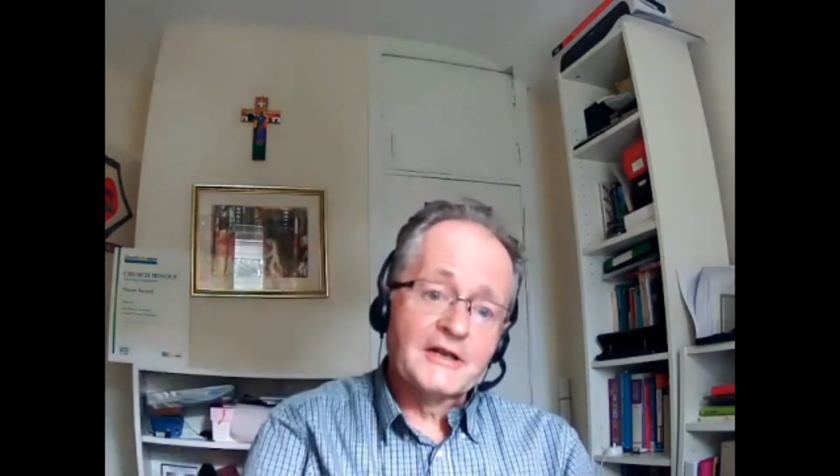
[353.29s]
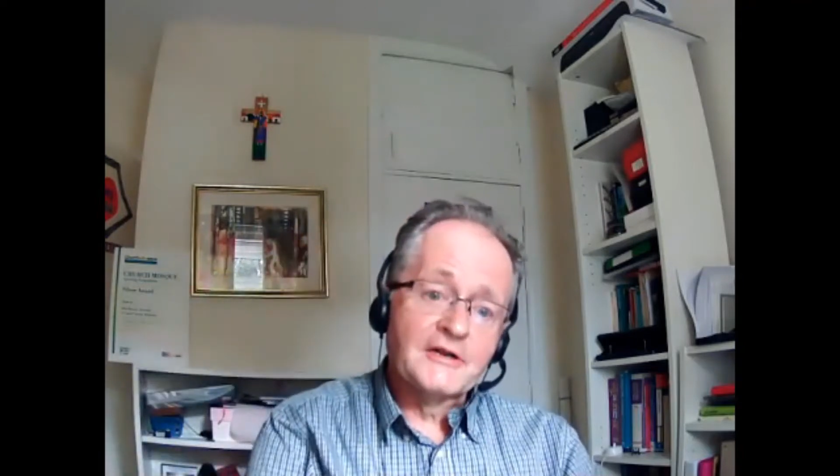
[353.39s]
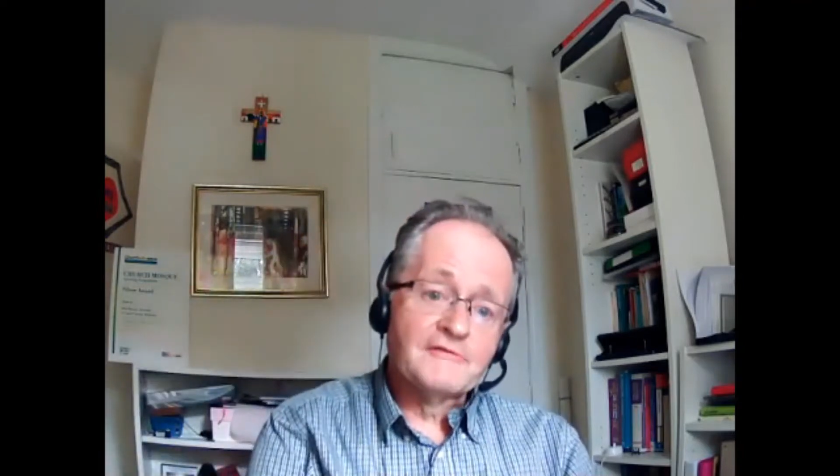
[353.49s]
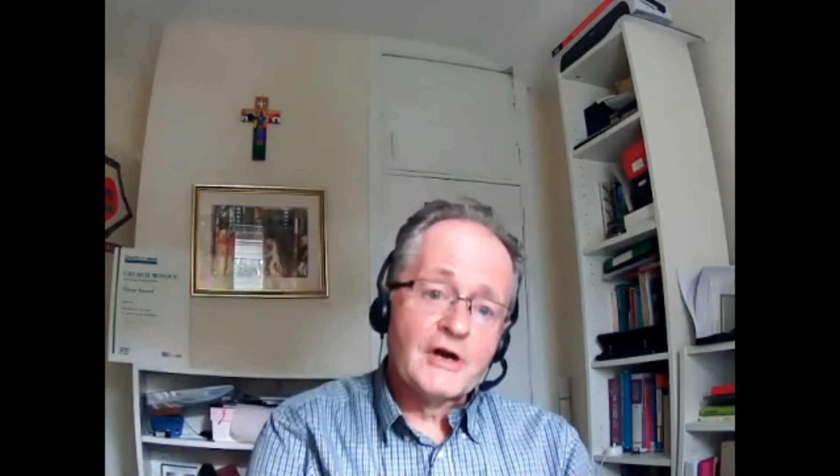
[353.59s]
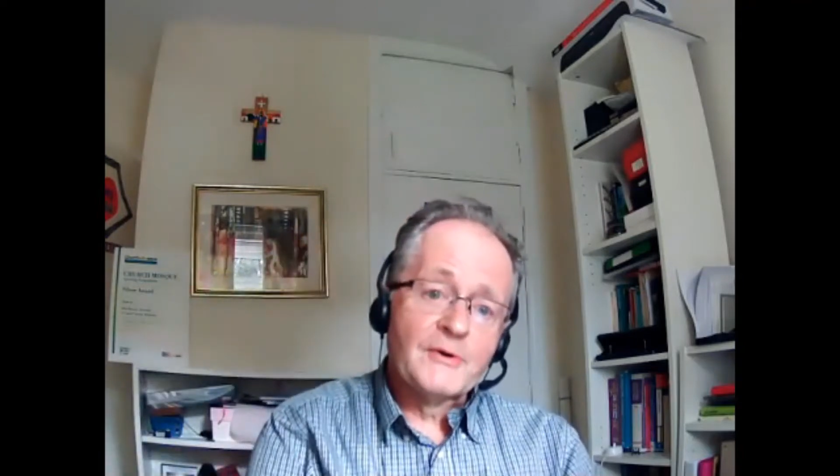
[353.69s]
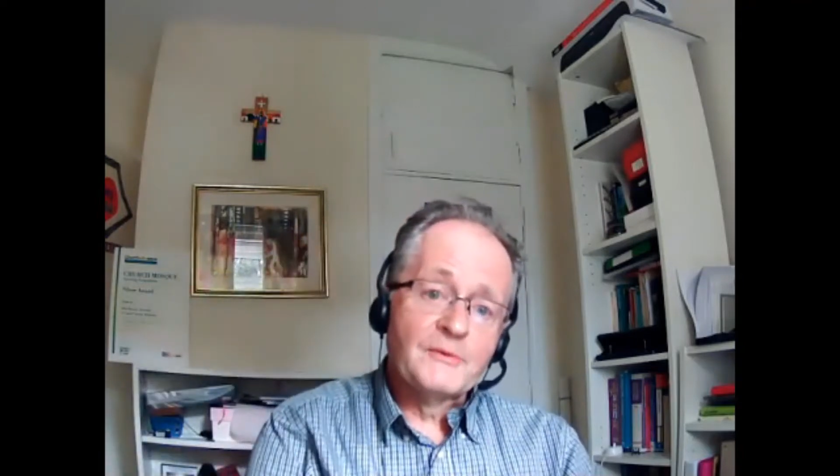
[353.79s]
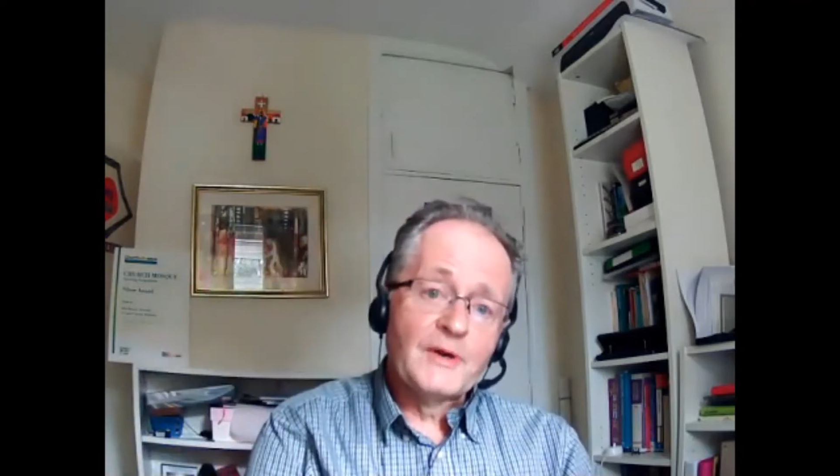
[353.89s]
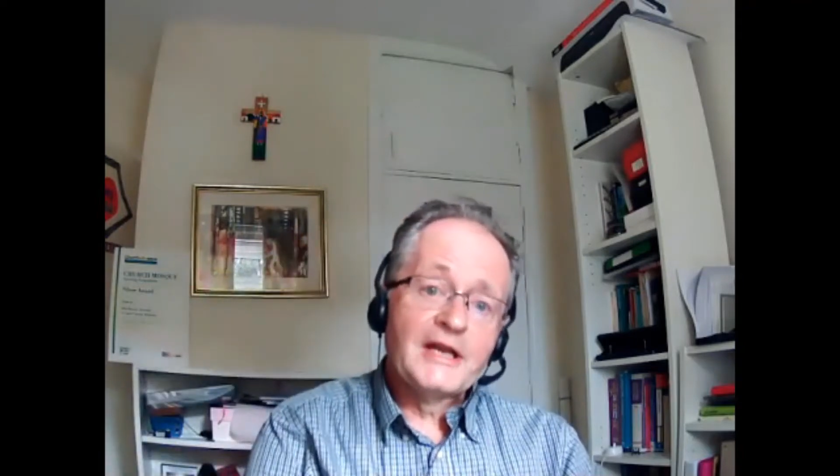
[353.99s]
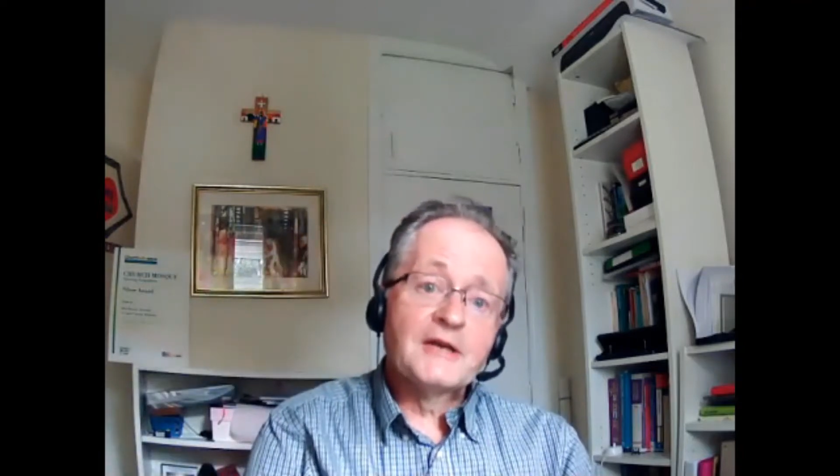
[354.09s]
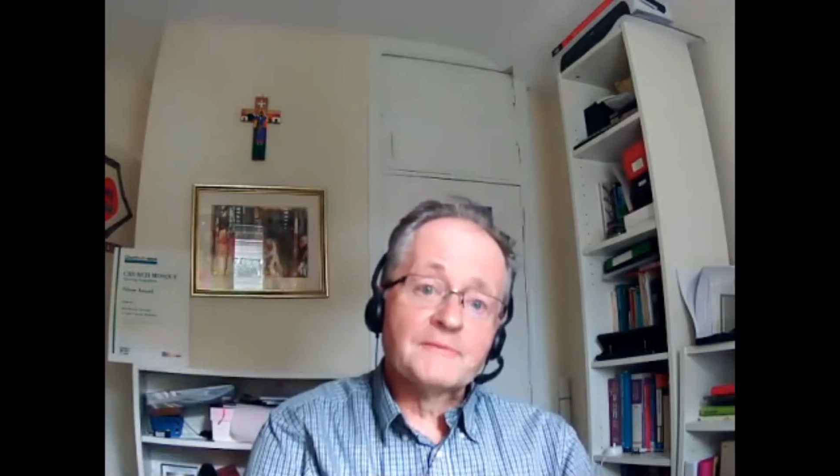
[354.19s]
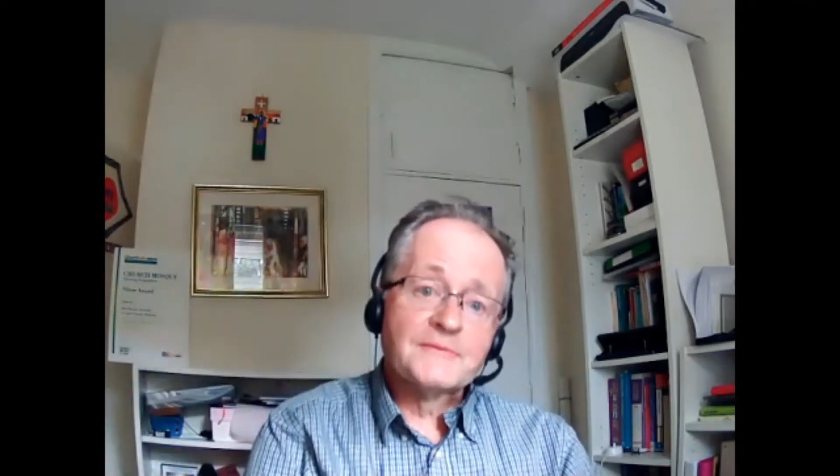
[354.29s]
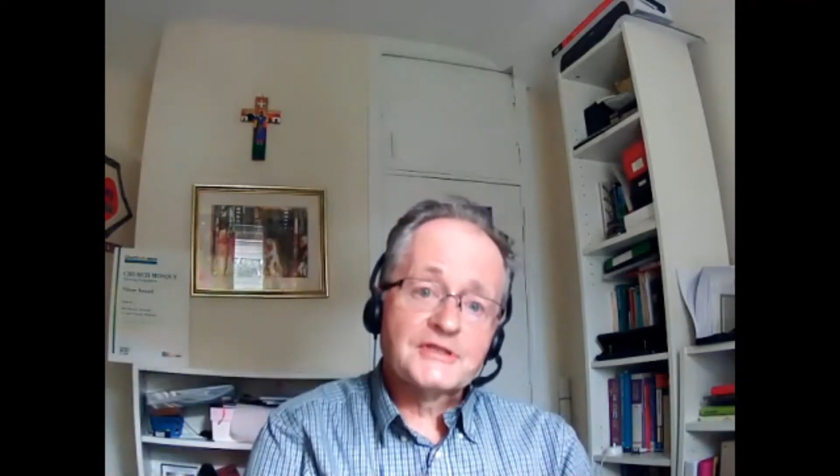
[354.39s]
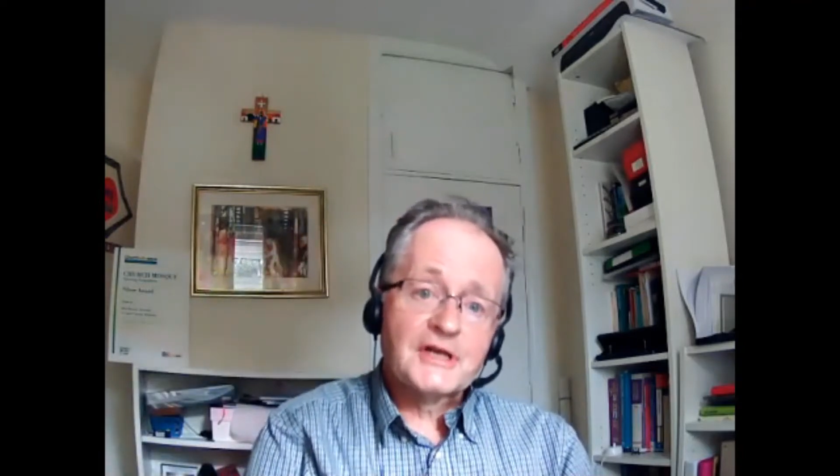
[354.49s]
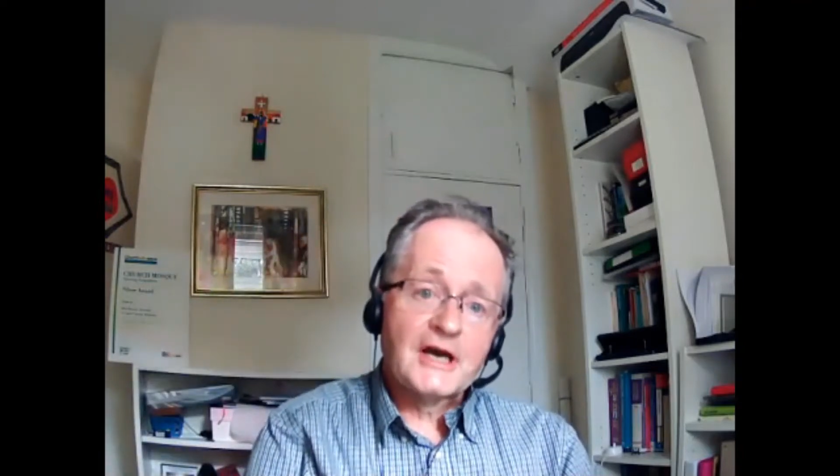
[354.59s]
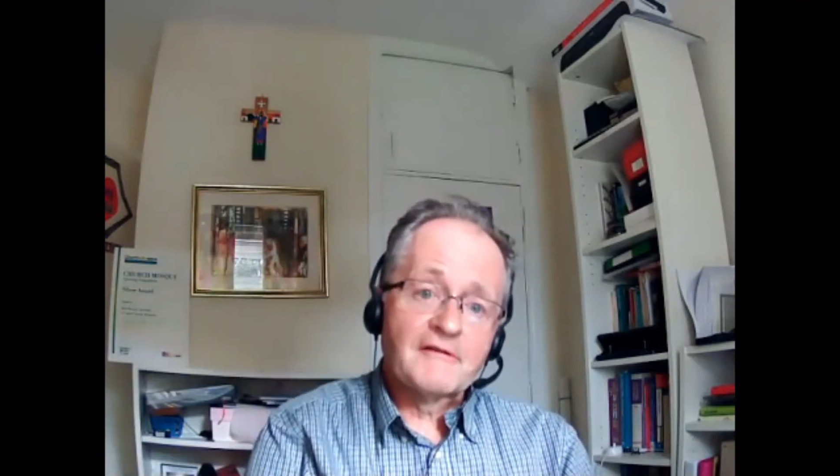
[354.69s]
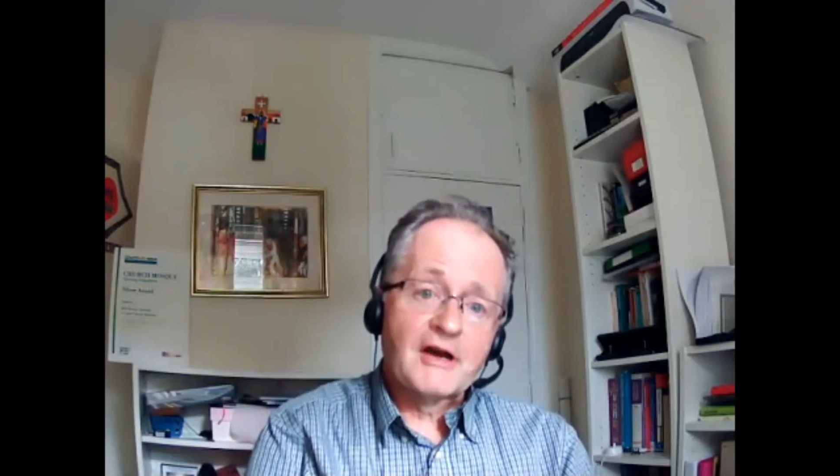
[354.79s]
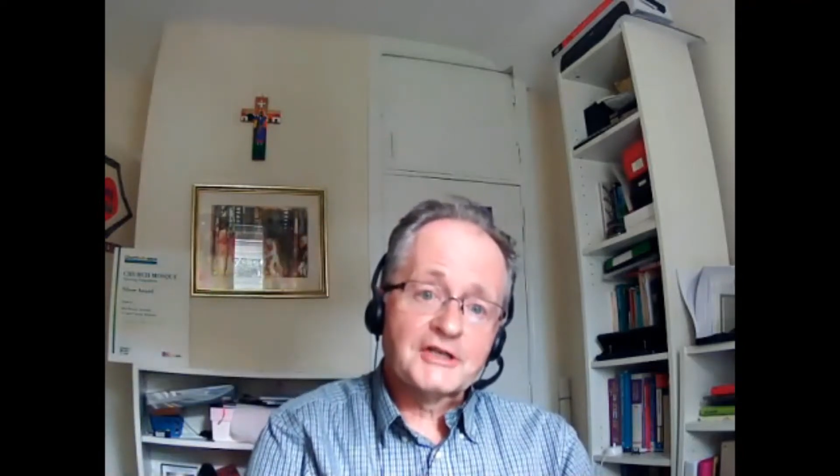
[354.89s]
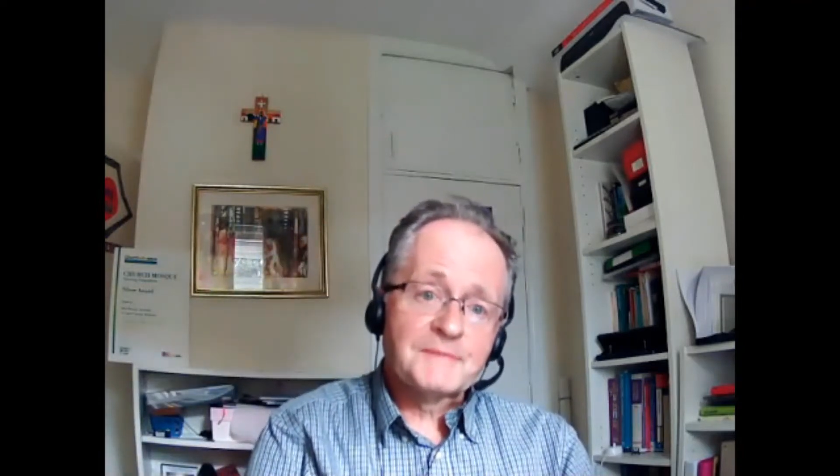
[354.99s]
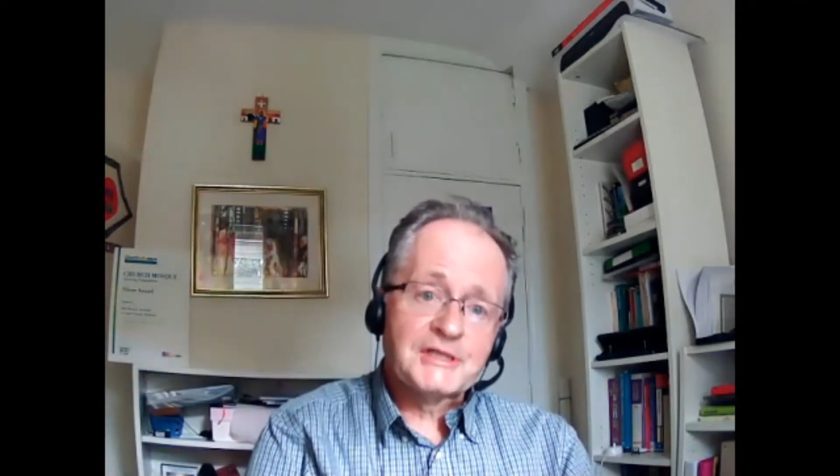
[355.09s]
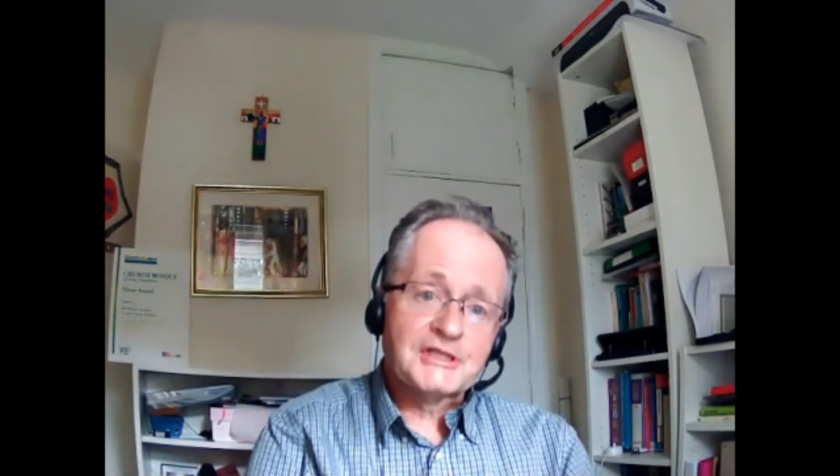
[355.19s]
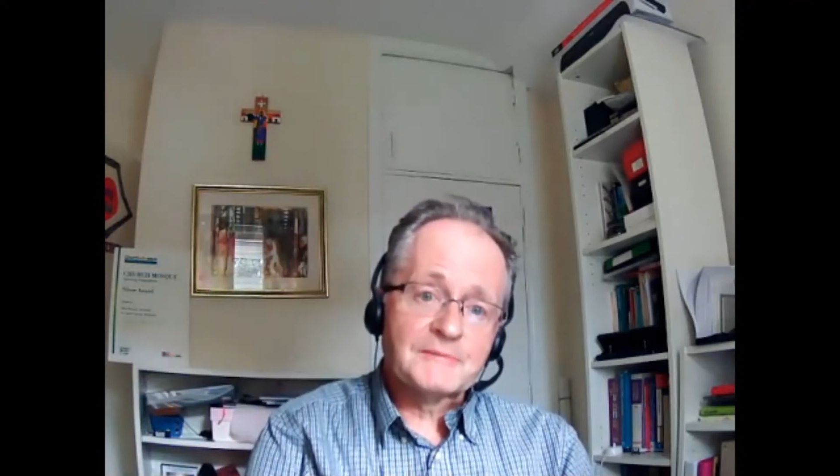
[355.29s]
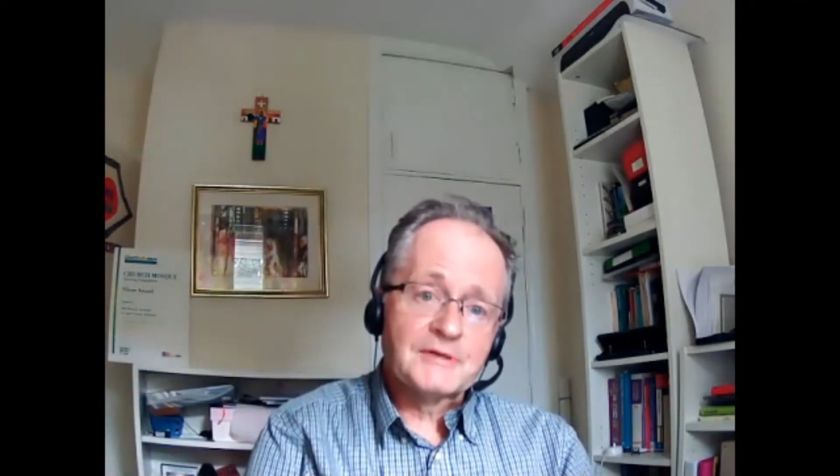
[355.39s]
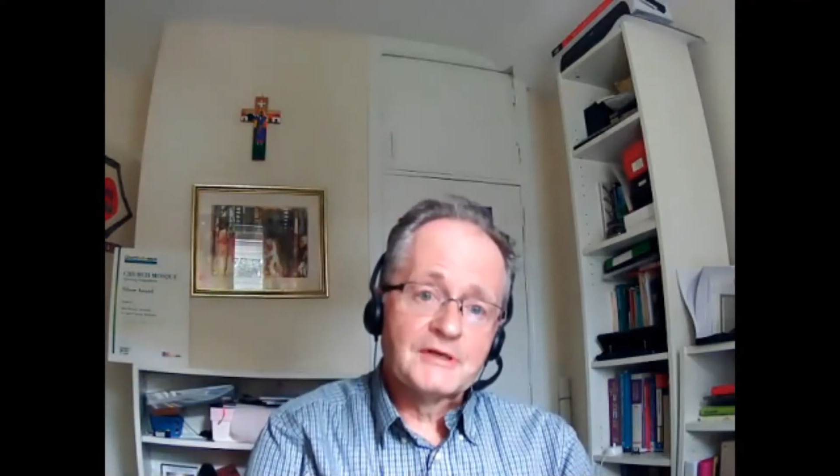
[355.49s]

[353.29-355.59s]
and Rowan Williams, our Archbishop,